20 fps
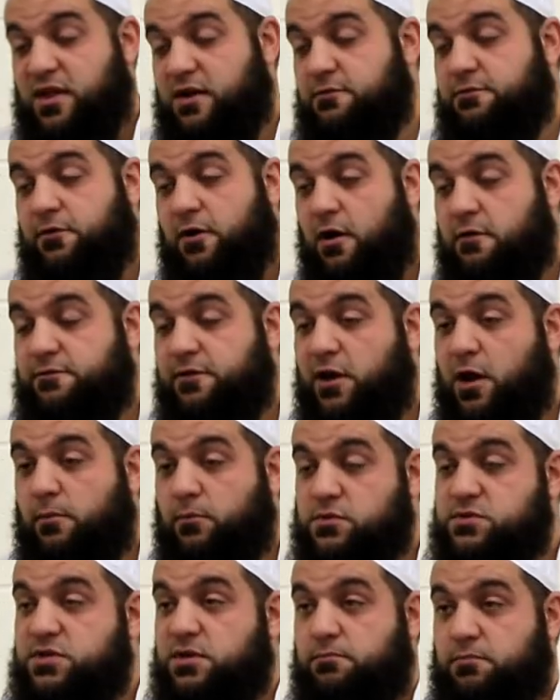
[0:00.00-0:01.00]
dhan for our fellow
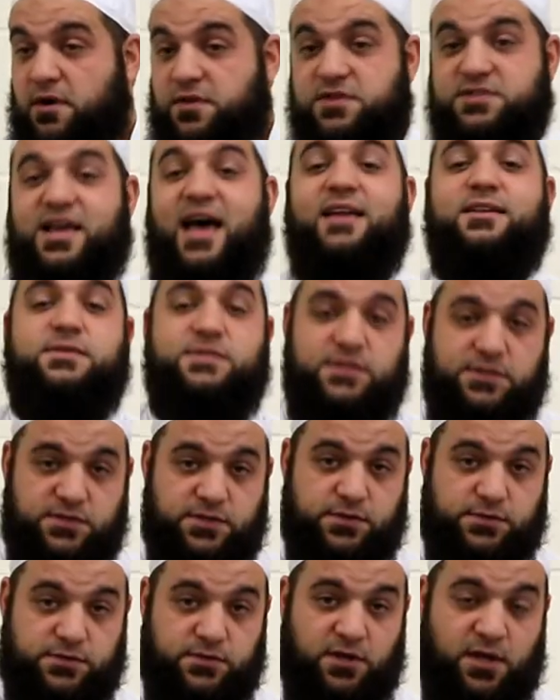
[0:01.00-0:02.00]
Muslim brothers and
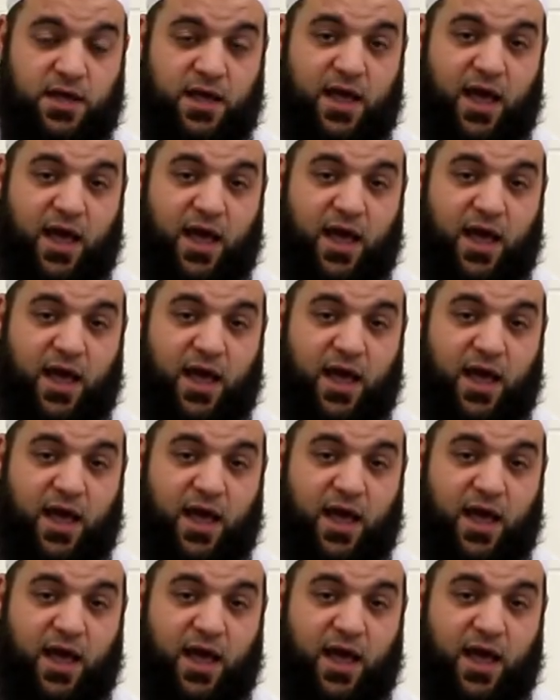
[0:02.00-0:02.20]
sisters,